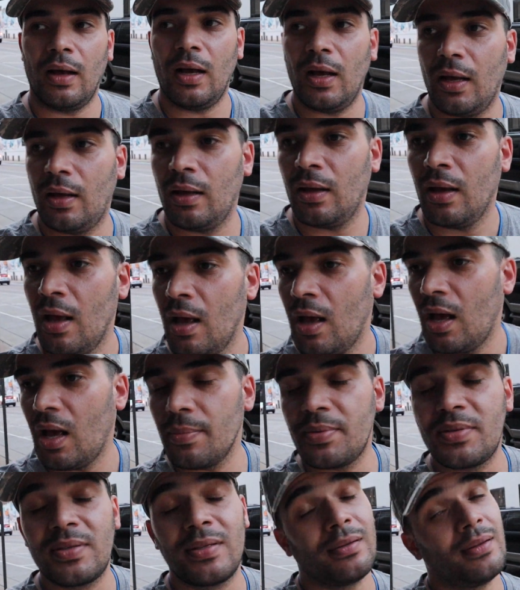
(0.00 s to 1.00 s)

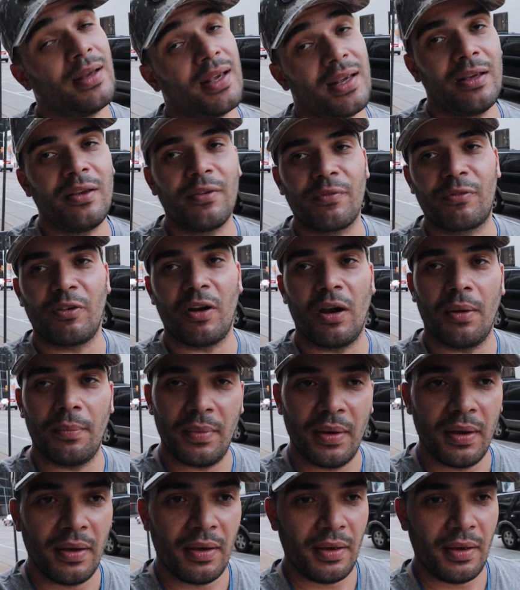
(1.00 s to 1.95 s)
I'm still aching from.